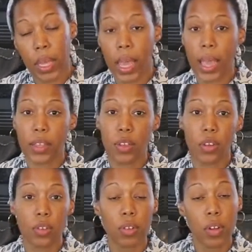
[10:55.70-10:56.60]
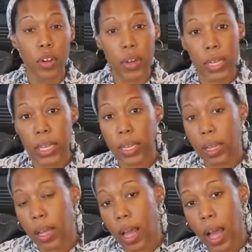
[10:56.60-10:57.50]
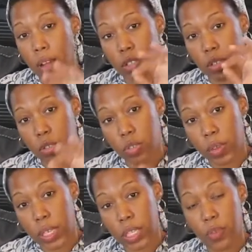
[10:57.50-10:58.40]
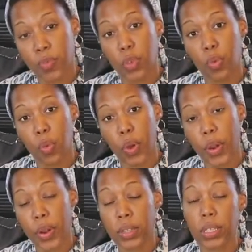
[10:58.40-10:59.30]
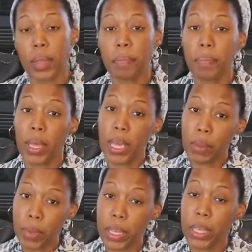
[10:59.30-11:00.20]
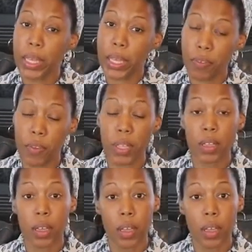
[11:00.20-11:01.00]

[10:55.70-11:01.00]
and you're learning how to trace a few words, and maybe even